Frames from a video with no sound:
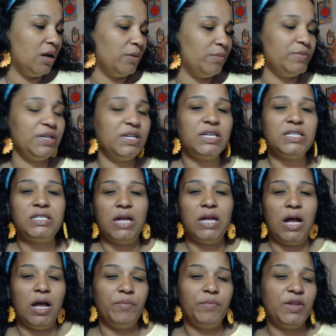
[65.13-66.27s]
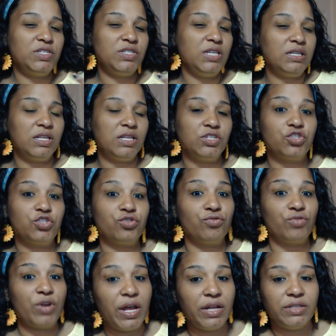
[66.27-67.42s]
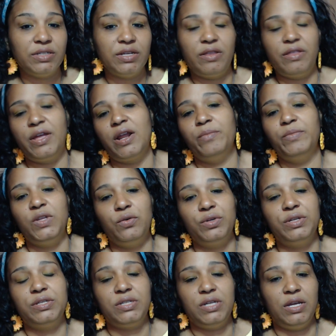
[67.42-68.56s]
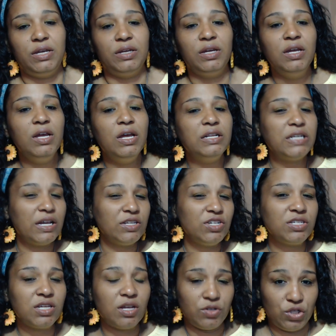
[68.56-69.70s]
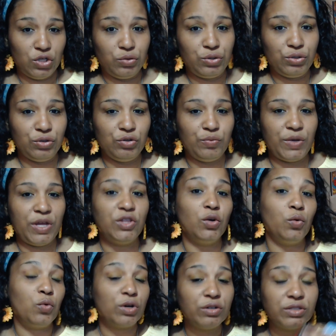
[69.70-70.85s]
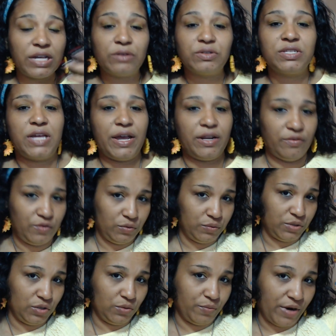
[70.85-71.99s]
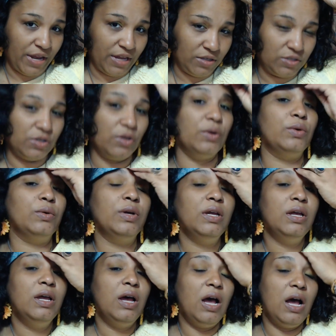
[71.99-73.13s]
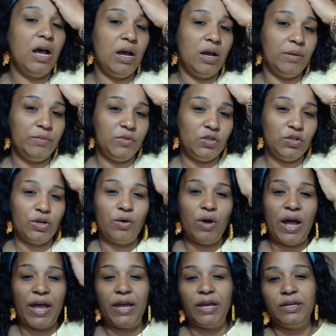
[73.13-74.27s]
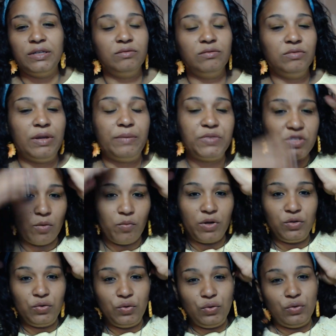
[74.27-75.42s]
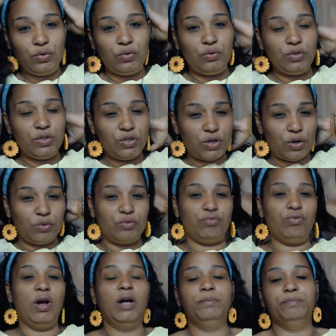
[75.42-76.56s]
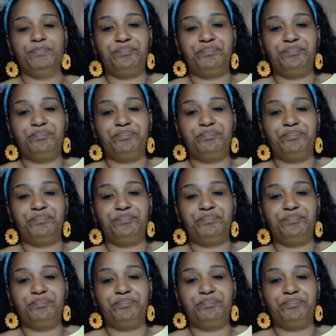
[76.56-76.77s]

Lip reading: because there's like this trend that I'm noticing, not just on YouTube, in the world outside of YouTube, right? So, I am someone who, grew up